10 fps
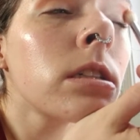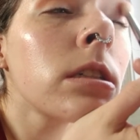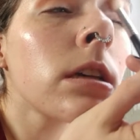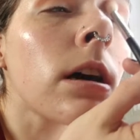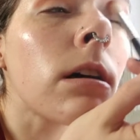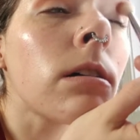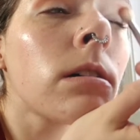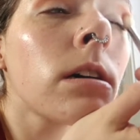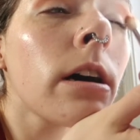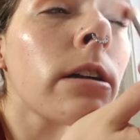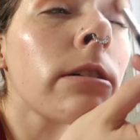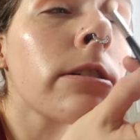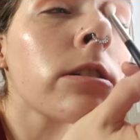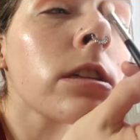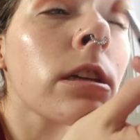So, I don't
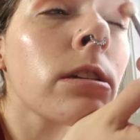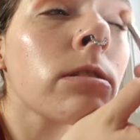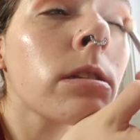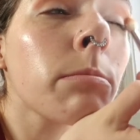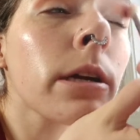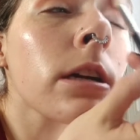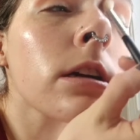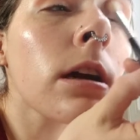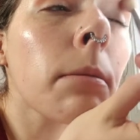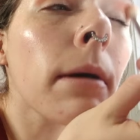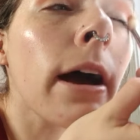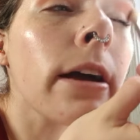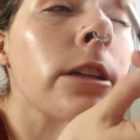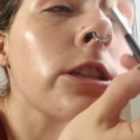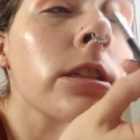usually use the mirror on
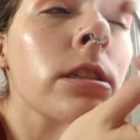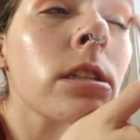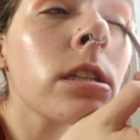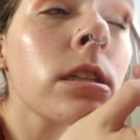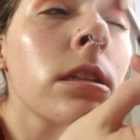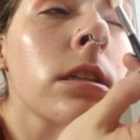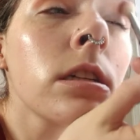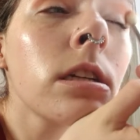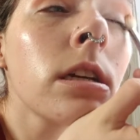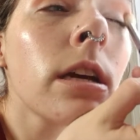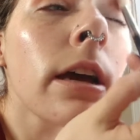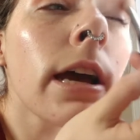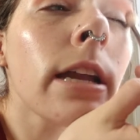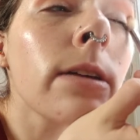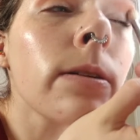packages
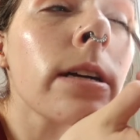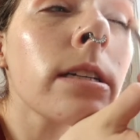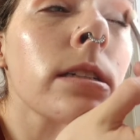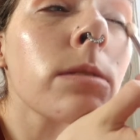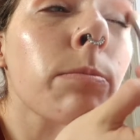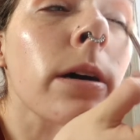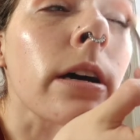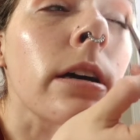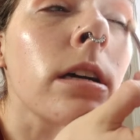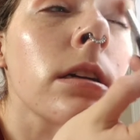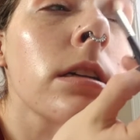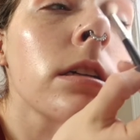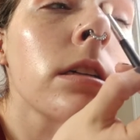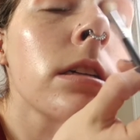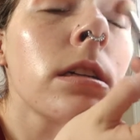anyways, but
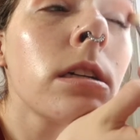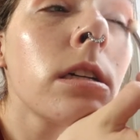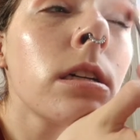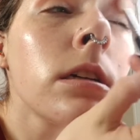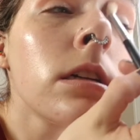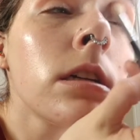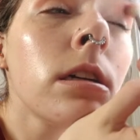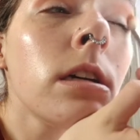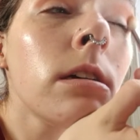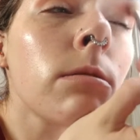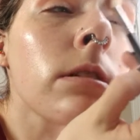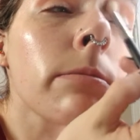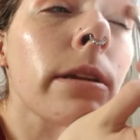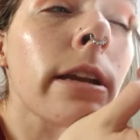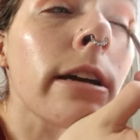it would have
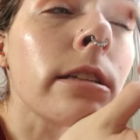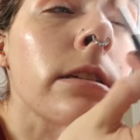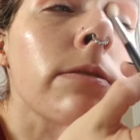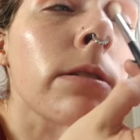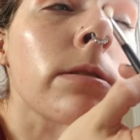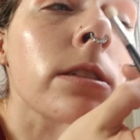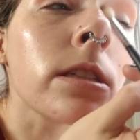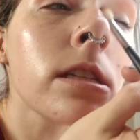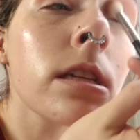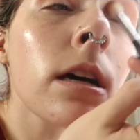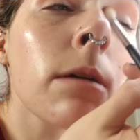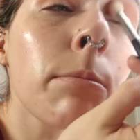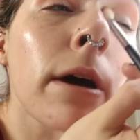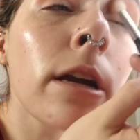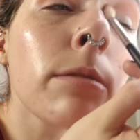been nice if it was a
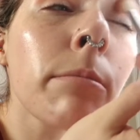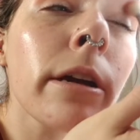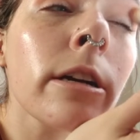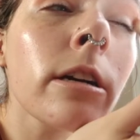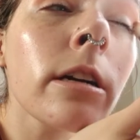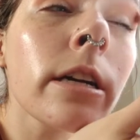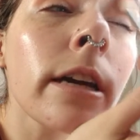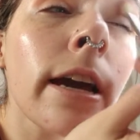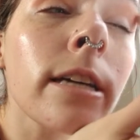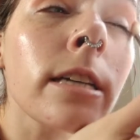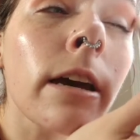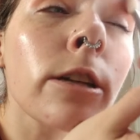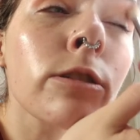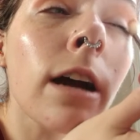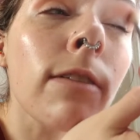better mirror in case I
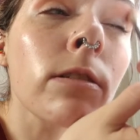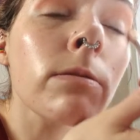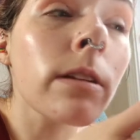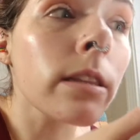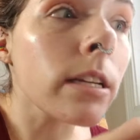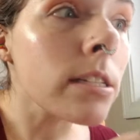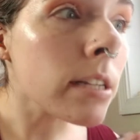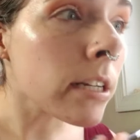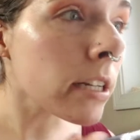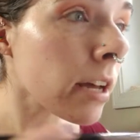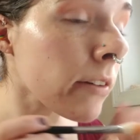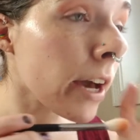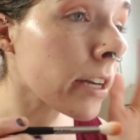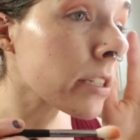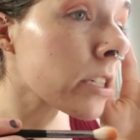traveled with this and I didn't have
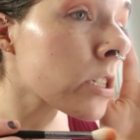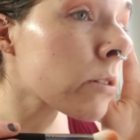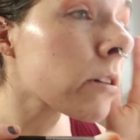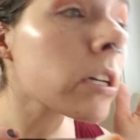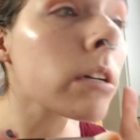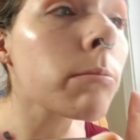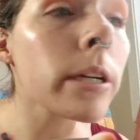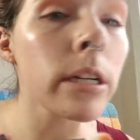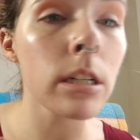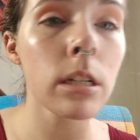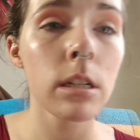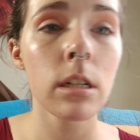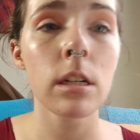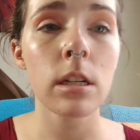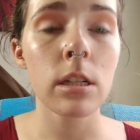access to a good mirror.
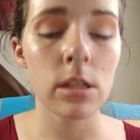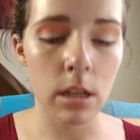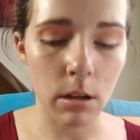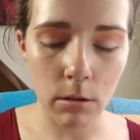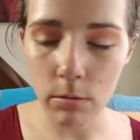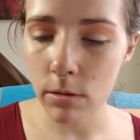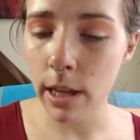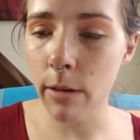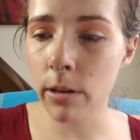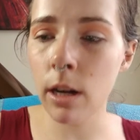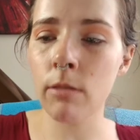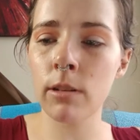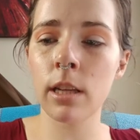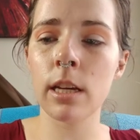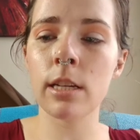So, that went on
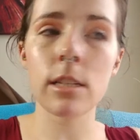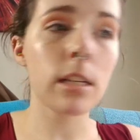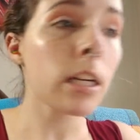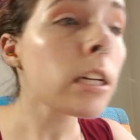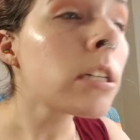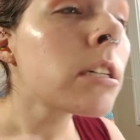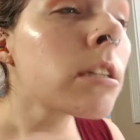really easily.